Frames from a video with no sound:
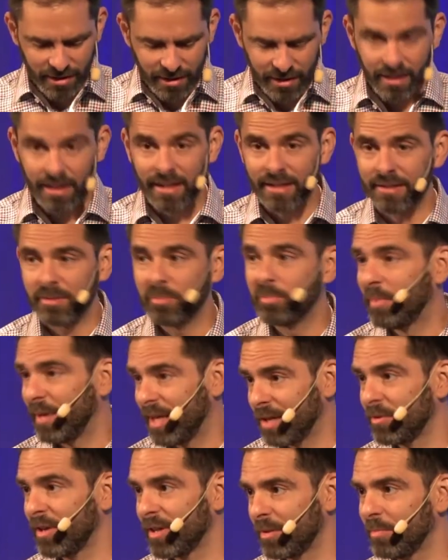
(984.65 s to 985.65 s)
And bear
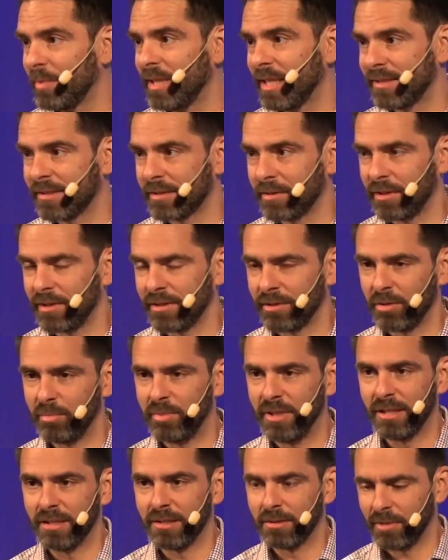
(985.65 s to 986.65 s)
with me, it's going to
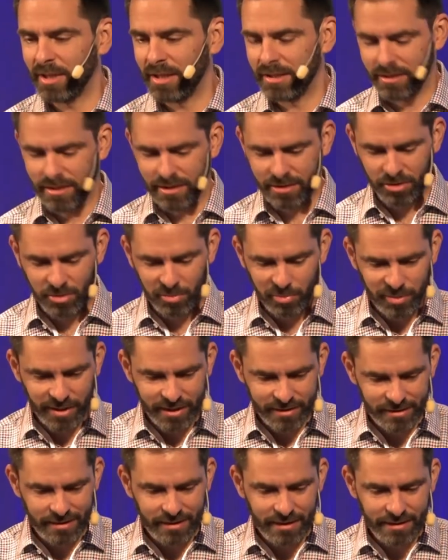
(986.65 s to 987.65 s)
be quite a complex
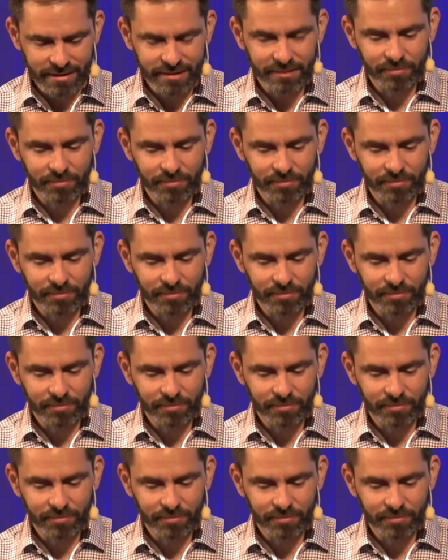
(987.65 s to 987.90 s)
slide.